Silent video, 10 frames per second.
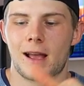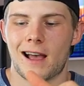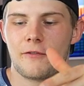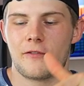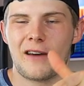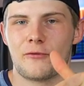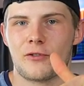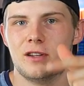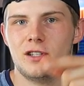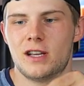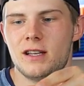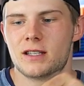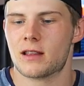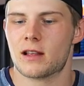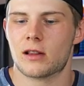but I have fat-free
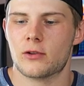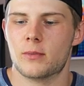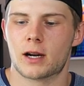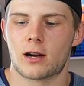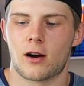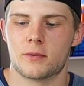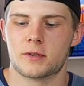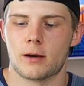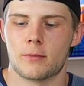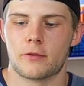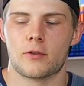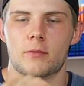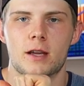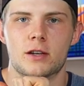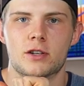cheese and then a little bit of carbs coming
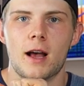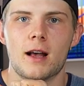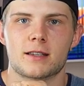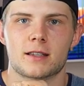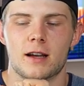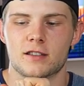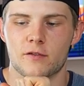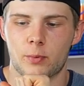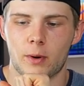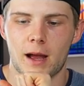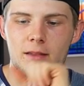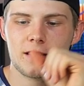from each slice of bread.